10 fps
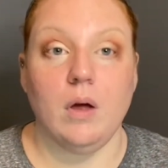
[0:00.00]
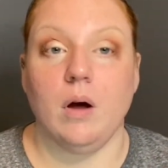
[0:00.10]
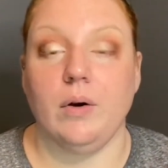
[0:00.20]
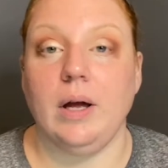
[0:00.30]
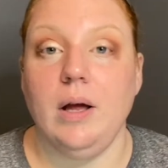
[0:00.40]

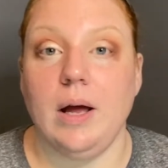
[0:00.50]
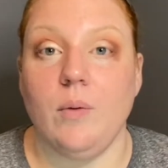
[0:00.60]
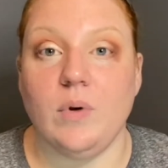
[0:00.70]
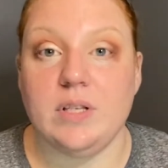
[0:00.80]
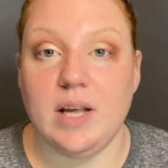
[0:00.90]
Okay, and
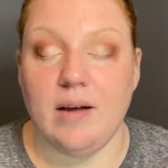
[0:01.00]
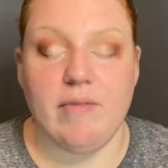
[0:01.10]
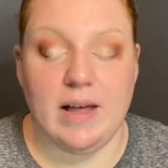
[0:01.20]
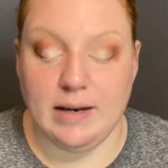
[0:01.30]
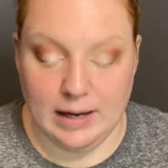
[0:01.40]
once I have
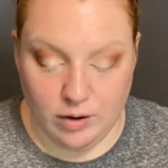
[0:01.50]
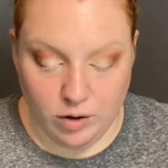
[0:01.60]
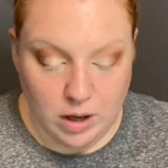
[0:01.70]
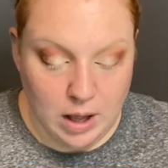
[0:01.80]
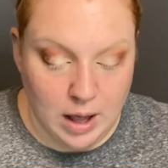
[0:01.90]
that down,
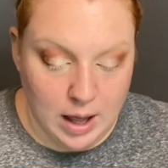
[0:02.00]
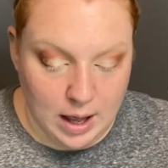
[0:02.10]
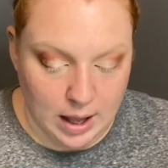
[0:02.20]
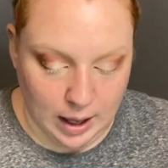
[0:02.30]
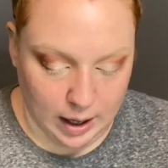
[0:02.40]

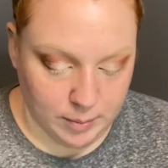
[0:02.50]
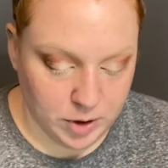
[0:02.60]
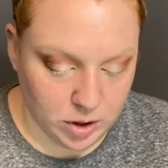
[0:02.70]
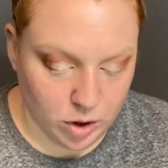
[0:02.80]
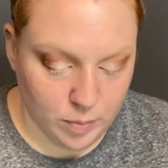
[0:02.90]
I'm
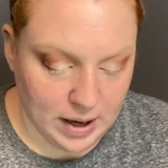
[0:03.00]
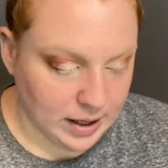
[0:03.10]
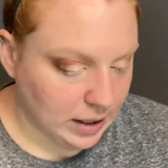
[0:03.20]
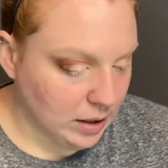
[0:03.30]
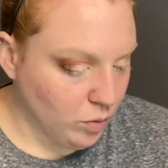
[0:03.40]
gonna go
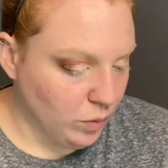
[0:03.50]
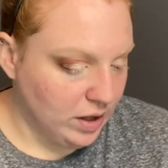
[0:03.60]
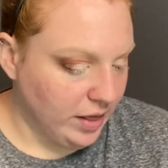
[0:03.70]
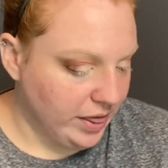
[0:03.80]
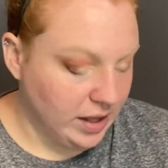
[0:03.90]
back in
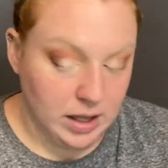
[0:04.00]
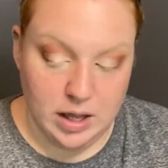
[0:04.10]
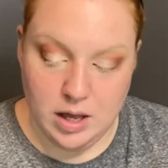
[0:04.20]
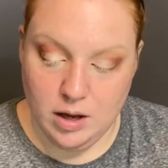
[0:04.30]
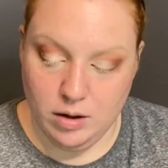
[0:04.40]
with the